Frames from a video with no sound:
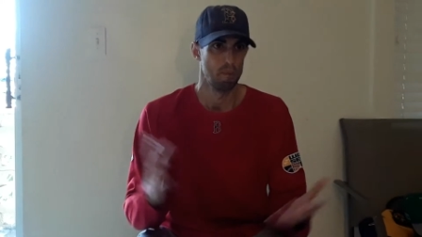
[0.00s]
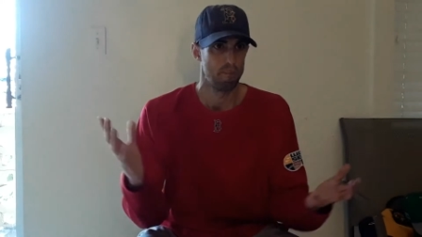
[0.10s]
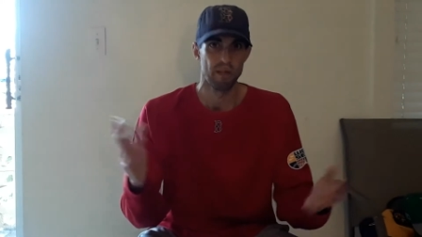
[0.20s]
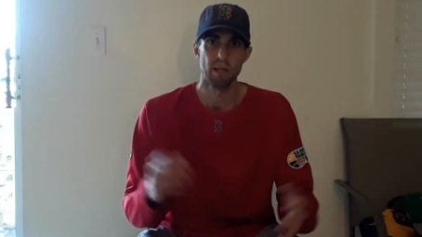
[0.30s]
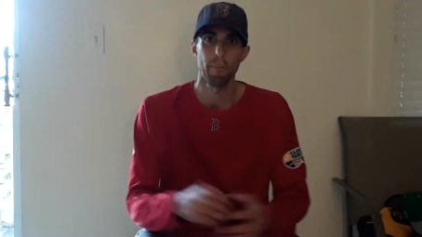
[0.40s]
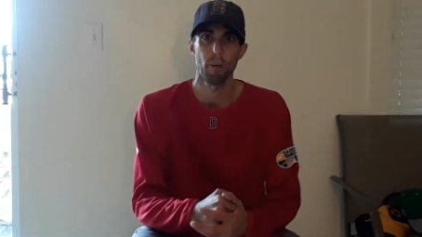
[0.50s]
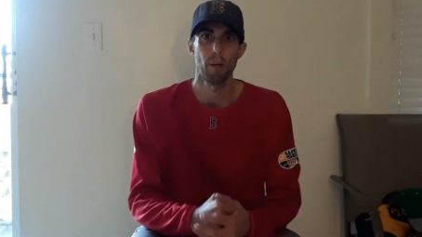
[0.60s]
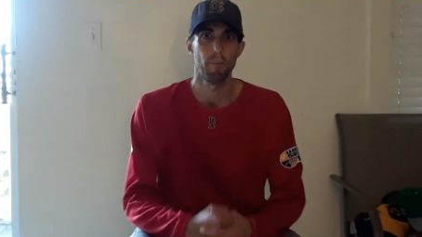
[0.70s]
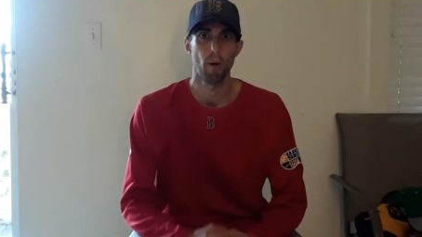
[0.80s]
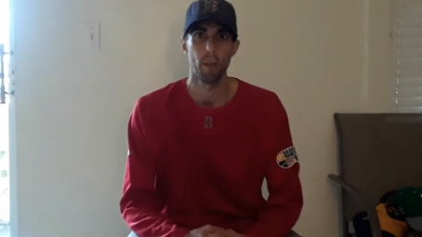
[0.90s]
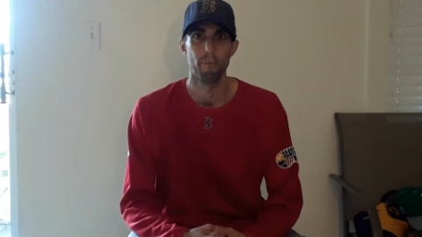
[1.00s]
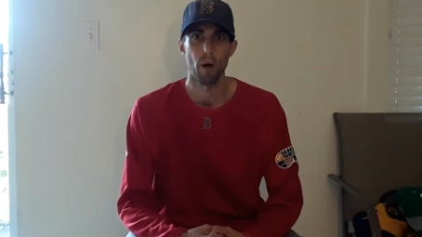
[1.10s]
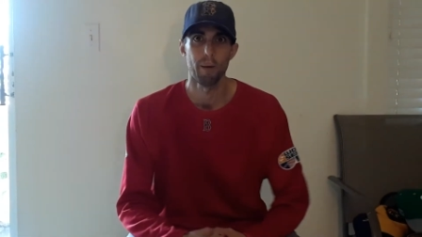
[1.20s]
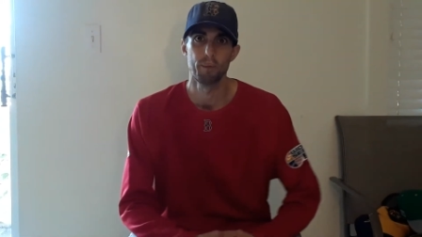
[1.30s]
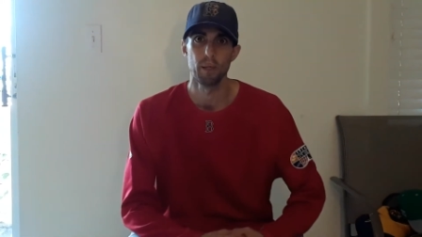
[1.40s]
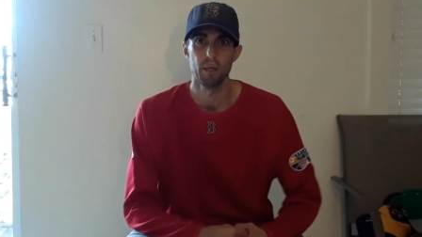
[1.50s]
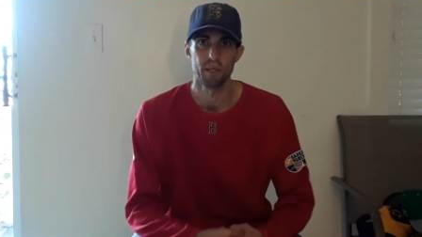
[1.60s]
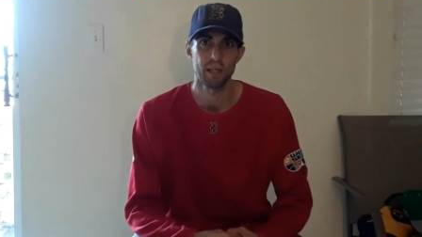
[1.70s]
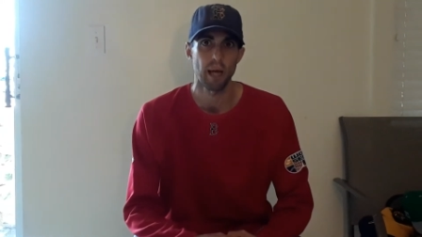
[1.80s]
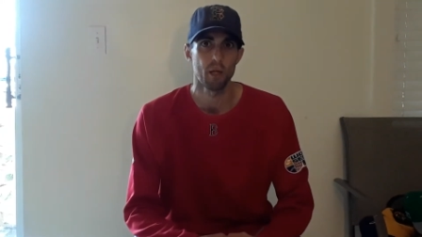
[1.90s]
beating up on the, on the bottom feeders.
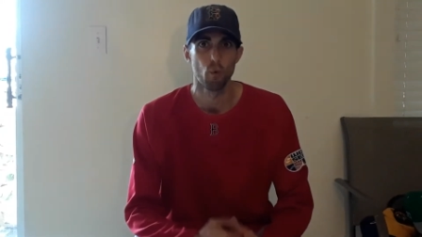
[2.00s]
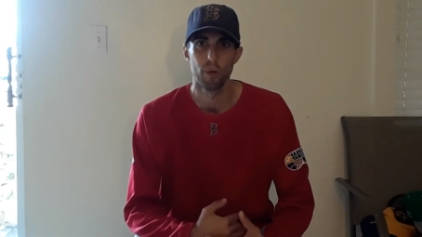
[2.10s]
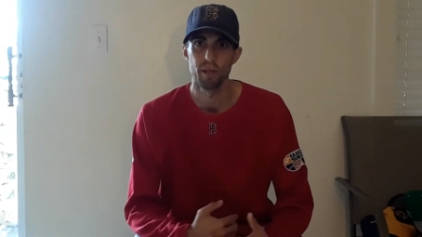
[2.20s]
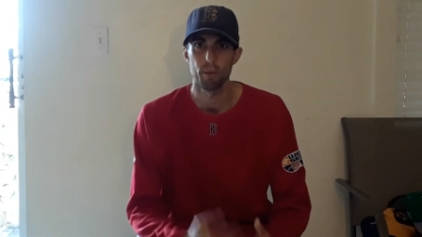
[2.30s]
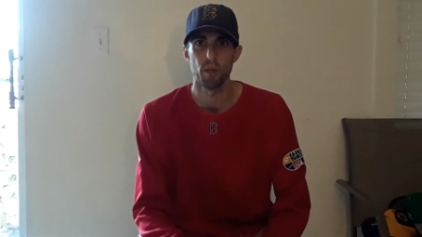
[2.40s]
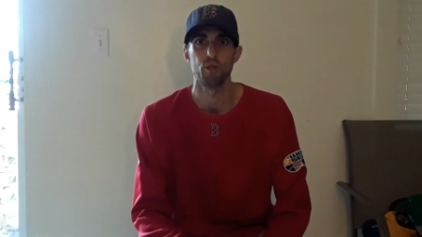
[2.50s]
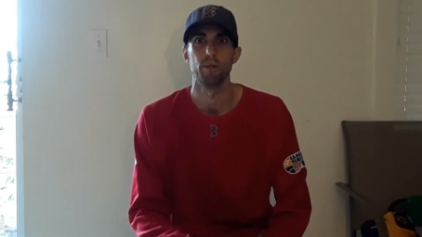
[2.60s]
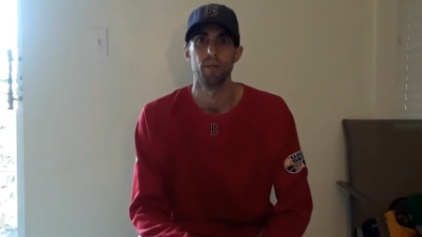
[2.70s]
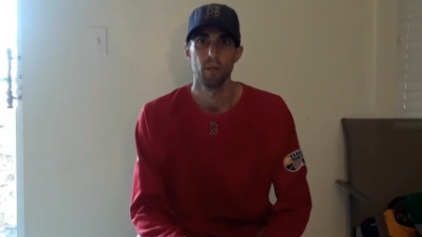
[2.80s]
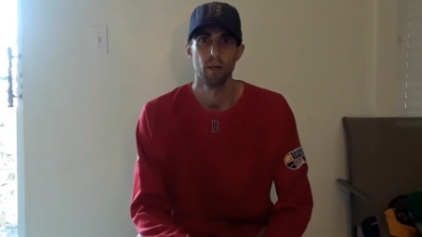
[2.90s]
That's how you win a division.